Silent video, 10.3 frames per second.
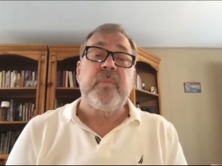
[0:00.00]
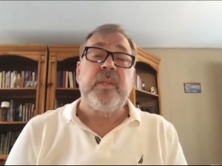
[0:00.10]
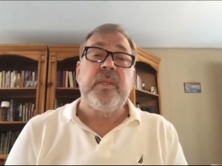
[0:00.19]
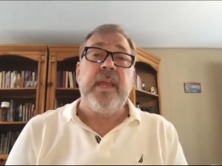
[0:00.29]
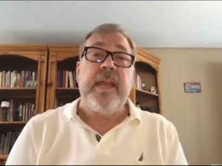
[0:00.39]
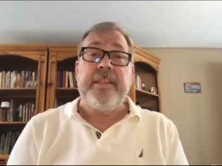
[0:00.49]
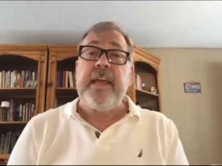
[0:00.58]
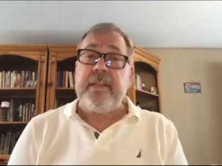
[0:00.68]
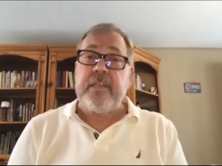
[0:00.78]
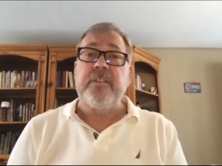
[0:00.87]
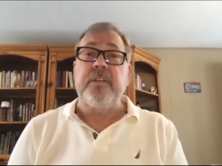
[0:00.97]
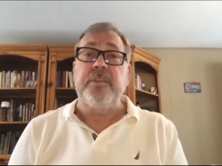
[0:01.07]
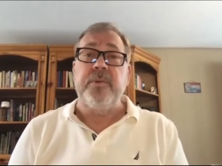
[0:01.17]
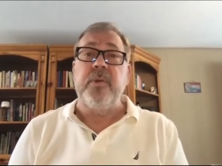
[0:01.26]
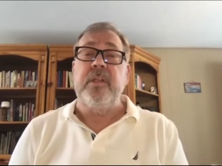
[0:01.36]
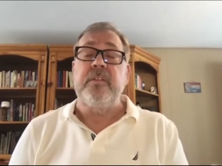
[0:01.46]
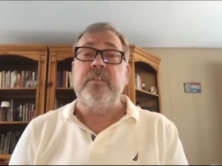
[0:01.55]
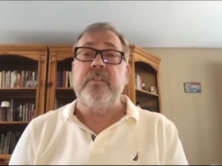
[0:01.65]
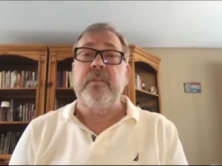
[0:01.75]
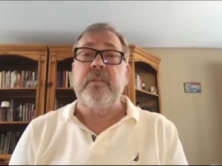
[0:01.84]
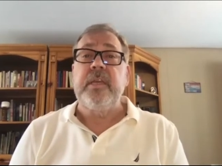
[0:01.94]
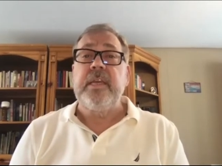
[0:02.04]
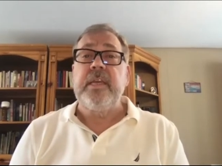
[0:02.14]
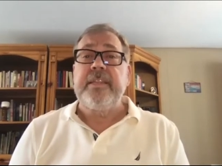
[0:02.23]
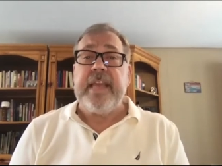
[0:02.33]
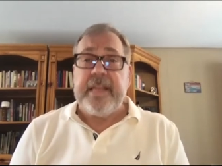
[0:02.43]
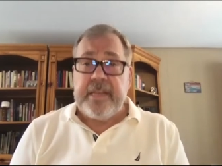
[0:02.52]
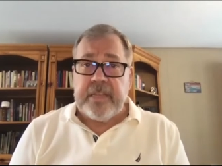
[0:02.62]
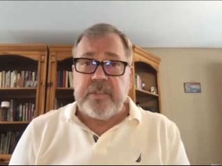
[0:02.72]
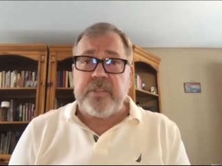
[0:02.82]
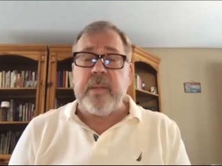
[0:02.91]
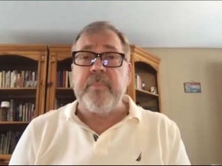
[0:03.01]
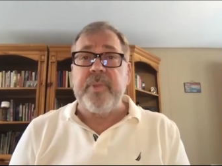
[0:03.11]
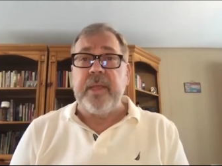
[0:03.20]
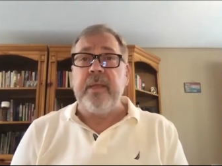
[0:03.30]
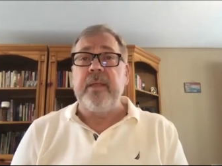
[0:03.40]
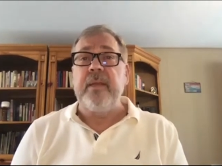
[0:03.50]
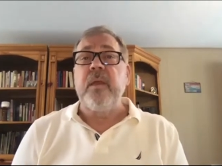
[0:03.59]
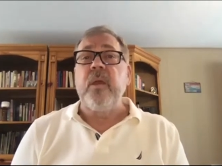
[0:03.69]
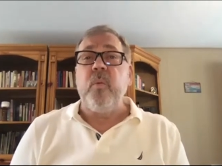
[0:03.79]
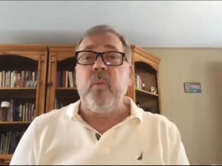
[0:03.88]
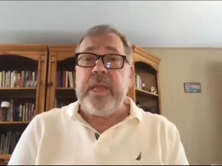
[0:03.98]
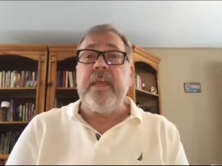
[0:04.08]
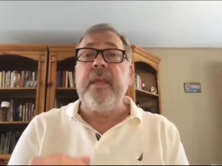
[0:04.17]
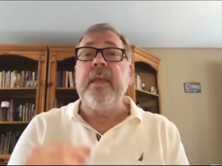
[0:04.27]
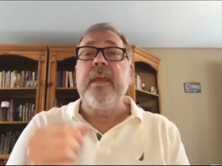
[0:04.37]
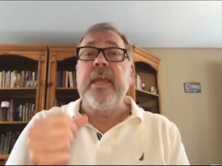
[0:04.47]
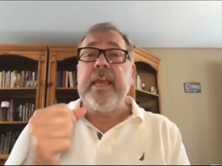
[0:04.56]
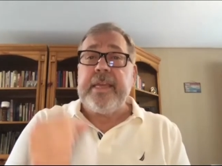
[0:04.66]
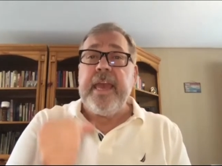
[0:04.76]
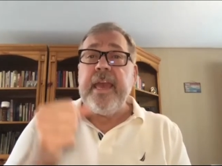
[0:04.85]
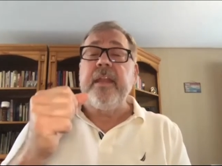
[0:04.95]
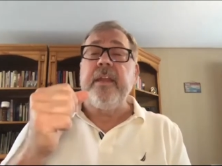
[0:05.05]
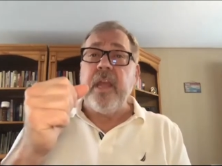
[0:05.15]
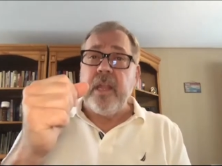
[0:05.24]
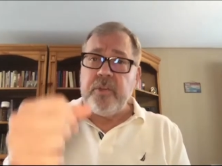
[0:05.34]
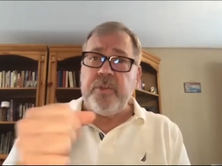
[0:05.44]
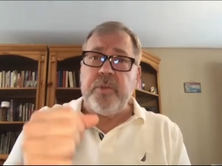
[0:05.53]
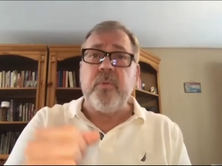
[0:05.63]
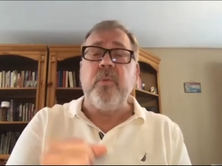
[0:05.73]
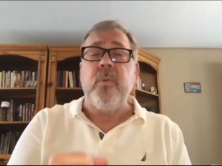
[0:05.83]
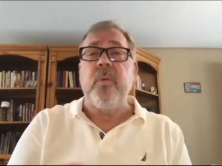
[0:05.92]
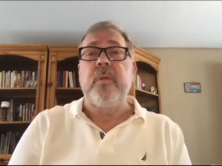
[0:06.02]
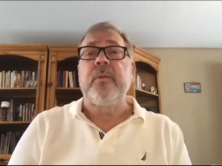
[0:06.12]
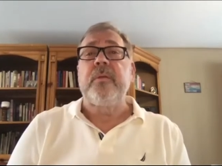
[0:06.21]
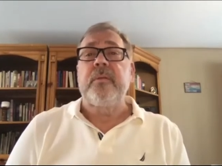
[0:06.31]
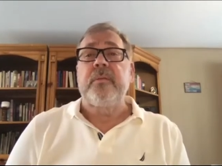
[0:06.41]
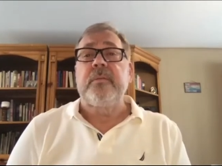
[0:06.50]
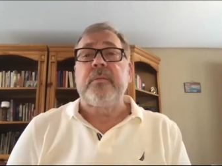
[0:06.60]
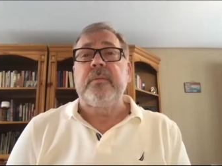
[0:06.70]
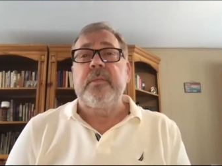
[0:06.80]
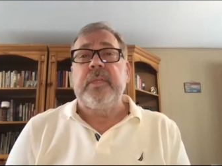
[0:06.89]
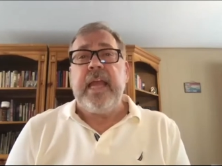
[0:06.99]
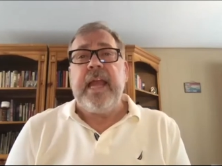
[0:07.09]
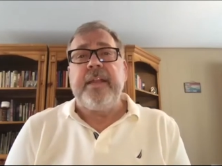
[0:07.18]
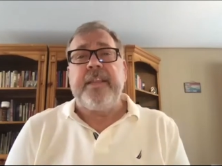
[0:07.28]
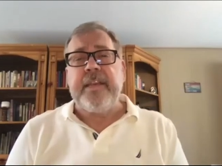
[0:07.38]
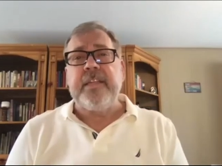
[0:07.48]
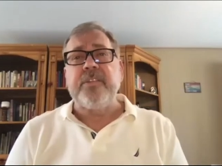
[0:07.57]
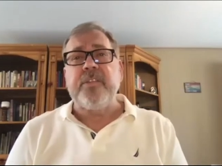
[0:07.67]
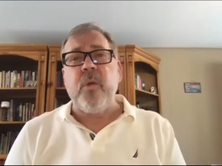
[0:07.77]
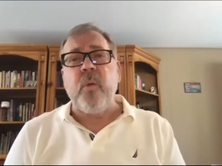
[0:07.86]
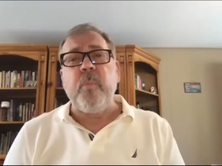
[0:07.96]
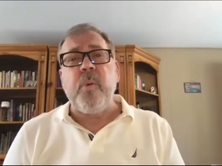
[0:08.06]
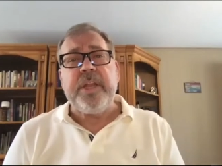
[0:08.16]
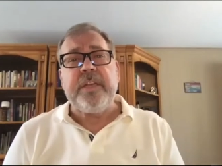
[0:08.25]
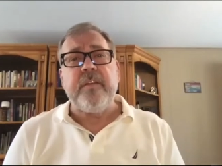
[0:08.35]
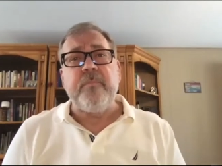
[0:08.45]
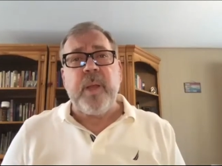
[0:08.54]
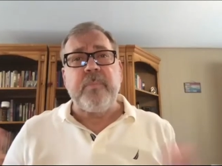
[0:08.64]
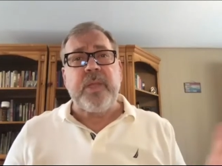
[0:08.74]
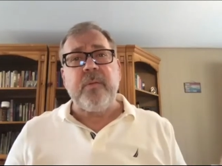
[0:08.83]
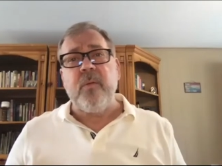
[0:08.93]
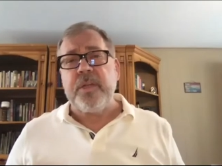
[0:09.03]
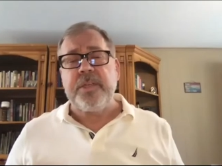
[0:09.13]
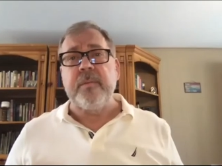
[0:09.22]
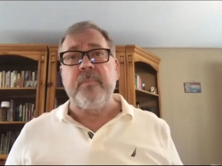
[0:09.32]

And that is a choice. That is something we can do. And that is the whole point of public worship.